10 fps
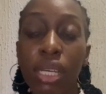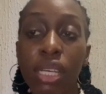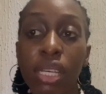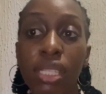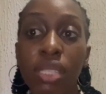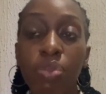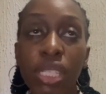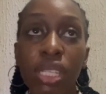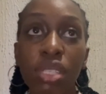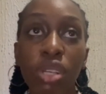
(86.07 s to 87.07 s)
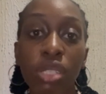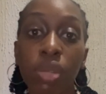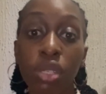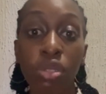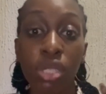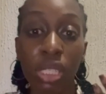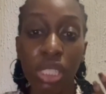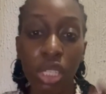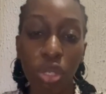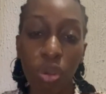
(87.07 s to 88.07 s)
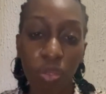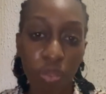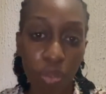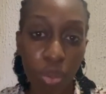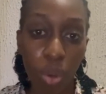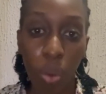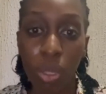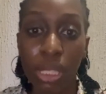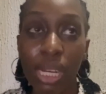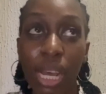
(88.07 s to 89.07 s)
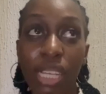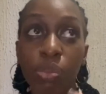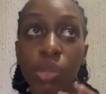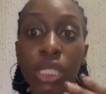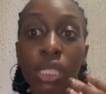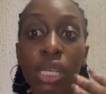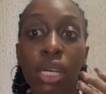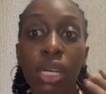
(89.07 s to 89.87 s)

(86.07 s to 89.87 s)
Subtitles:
it's basically transmitted through the ingestion of food or water that has been